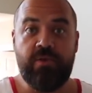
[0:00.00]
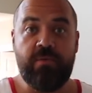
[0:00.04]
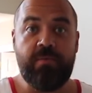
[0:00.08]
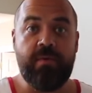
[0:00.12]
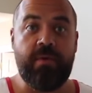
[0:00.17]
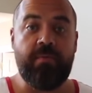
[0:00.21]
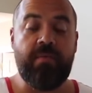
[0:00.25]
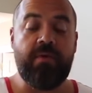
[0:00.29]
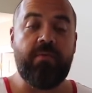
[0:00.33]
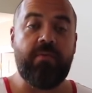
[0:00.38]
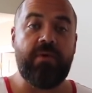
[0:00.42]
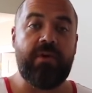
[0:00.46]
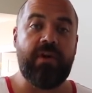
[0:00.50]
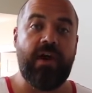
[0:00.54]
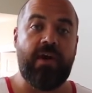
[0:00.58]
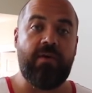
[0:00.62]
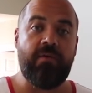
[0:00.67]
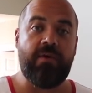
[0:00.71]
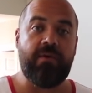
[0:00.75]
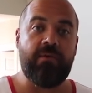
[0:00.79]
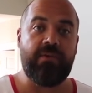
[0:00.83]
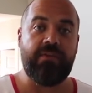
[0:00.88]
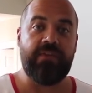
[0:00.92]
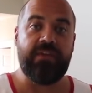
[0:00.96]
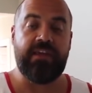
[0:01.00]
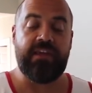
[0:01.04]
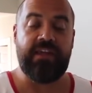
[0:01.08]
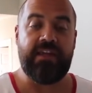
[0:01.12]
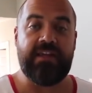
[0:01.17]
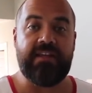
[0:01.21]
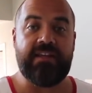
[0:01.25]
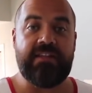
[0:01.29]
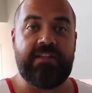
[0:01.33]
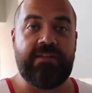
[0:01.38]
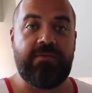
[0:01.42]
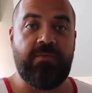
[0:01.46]
Do you remember when I went with the
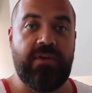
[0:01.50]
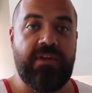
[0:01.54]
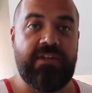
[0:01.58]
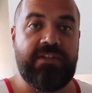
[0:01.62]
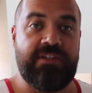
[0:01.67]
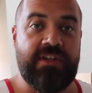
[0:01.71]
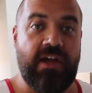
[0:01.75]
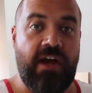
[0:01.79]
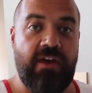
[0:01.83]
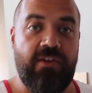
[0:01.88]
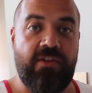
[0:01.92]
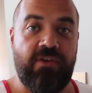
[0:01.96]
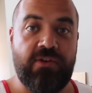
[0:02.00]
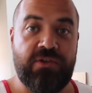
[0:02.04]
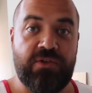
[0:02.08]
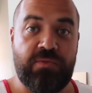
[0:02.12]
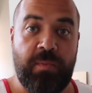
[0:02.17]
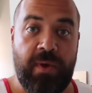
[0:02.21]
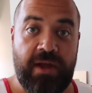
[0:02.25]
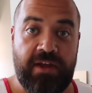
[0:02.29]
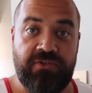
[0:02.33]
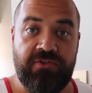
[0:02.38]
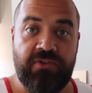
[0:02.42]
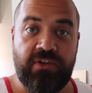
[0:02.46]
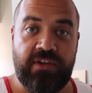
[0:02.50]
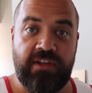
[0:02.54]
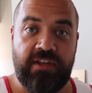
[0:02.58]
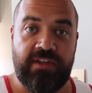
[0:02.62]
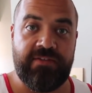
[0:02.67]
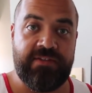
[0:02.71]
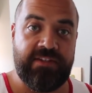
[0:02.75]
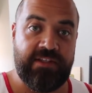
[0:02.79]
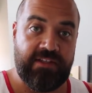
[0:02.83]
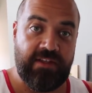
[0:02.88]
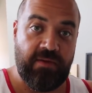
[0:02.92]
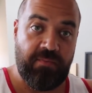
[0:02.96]
kids and we saw those
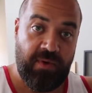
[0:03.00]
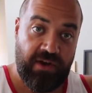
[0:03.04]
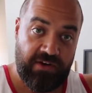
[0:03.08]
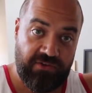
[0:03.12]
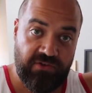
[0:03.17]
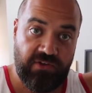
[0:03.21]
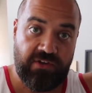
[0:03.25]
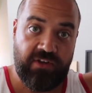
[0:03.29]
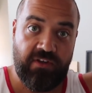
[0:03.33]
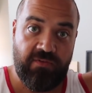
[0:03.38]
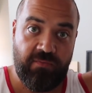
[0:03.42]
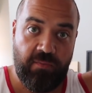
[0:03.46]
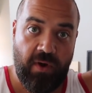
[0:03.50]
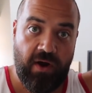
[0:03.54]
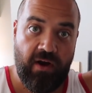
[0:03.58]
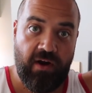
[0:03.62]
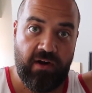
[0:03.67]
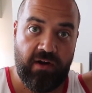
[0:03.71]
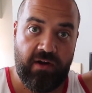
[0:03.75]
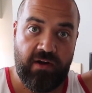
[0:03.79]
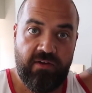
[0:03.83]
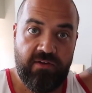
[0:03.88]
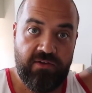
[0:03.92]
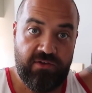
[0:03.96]
petroglyphs at the petroglyph park?